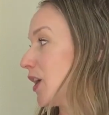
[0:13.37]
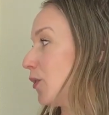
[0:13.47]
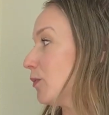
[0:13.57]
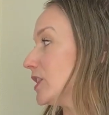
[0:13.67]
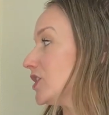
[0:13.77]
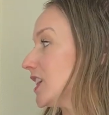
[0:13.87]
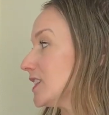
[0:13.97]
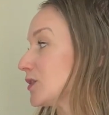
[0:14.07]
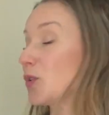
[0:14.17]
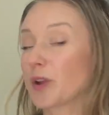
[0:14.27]
which
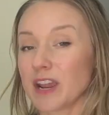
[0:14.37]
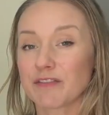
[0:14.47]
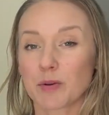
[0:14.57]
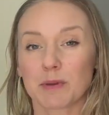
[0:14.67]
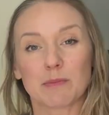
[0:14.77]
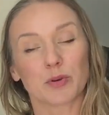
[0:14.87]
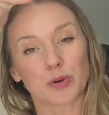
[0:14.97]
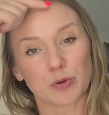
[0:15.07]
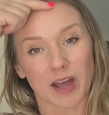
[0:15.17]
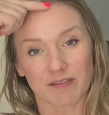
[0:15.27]
is great for people
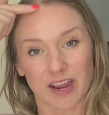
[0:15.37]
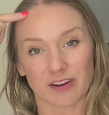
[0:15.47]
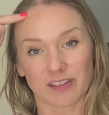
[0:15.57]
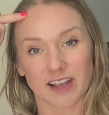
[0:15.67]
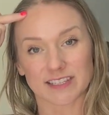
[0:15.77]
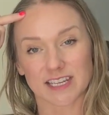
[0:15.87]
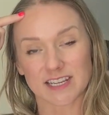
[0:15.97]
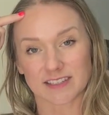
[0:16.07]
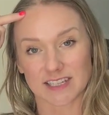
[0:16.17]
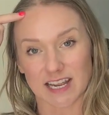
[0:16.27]
who have hair loss that
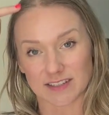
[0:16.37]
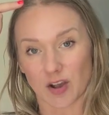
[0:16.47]
extends